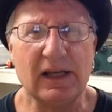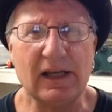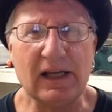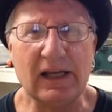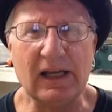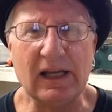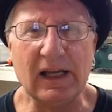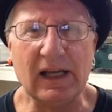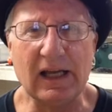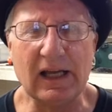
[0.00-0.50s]

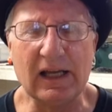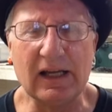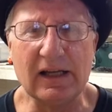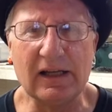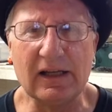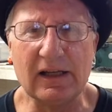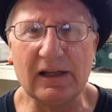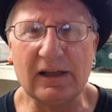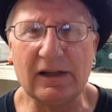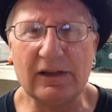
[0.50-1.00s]

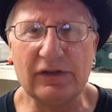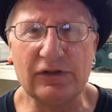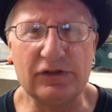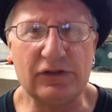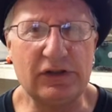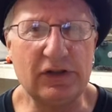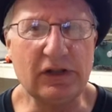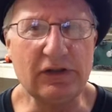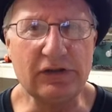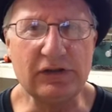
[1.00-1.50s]
And it
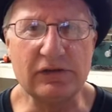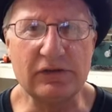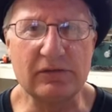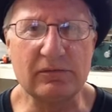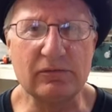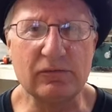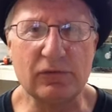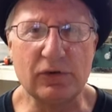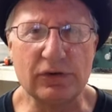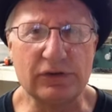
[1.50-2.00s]

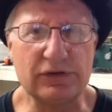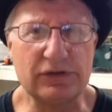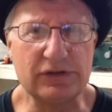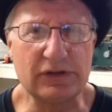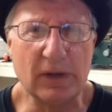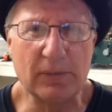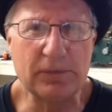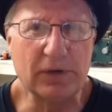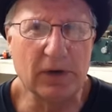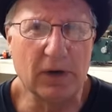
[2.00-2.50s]
just was
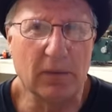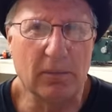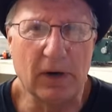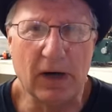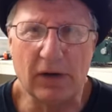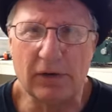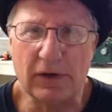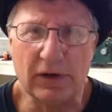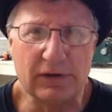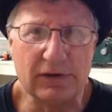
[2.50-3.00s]
something
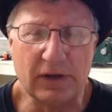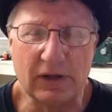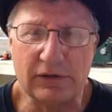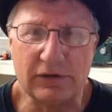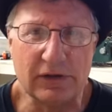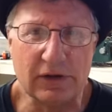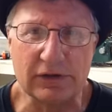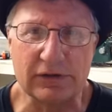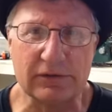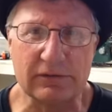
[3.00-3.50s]
about it that
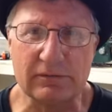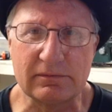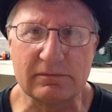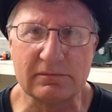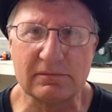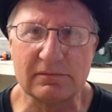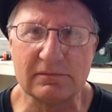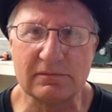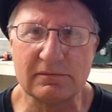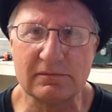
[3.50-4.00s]
just,
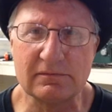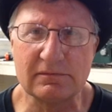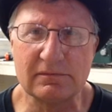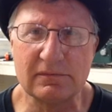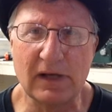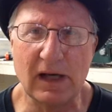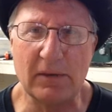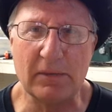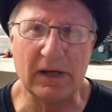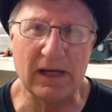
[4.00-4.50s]

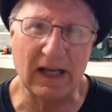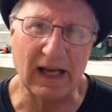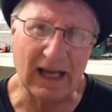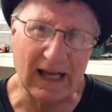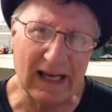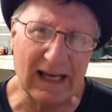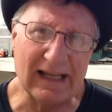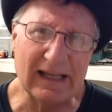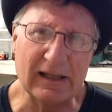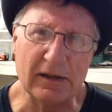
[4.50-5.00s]
I mean, I
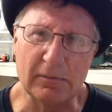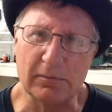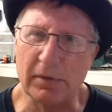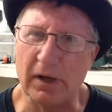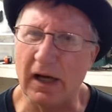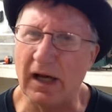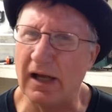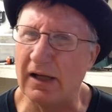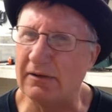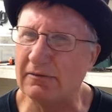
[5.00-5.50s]
ate it,
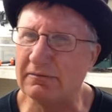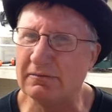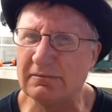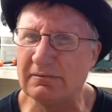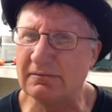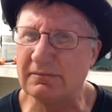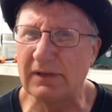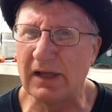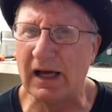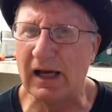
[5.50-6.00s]
but
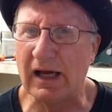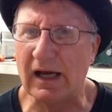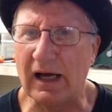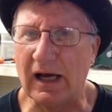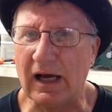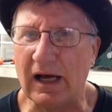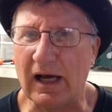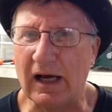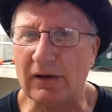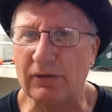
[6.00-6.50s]

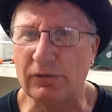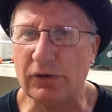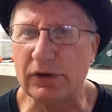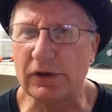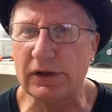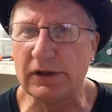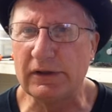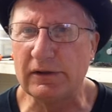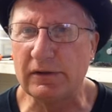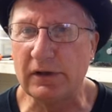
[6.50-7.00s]
I
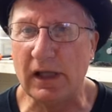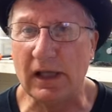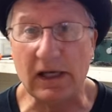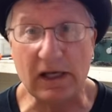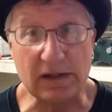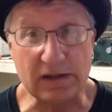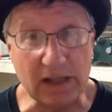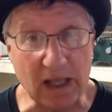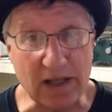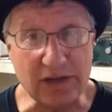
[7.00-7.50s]
really, and
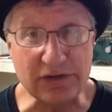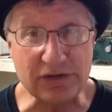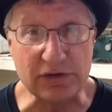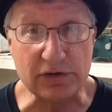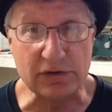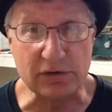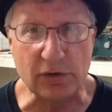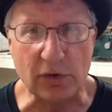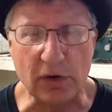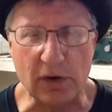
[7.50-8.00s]
it
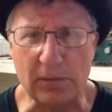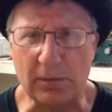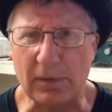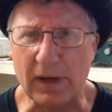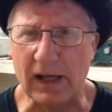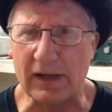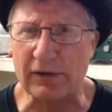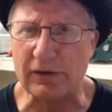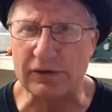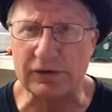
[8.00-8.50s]
tasted good,
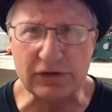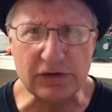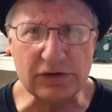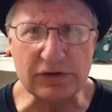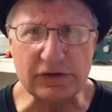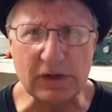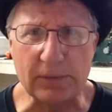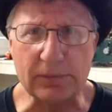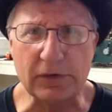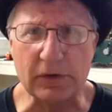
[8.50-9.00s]
but there was
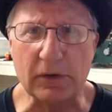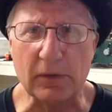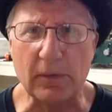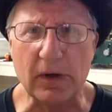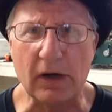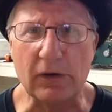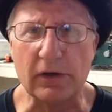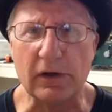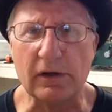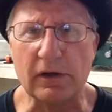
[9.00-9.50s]
just something
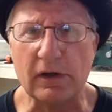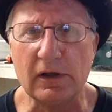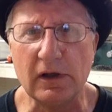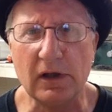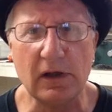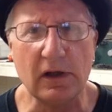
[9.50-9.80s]
about it.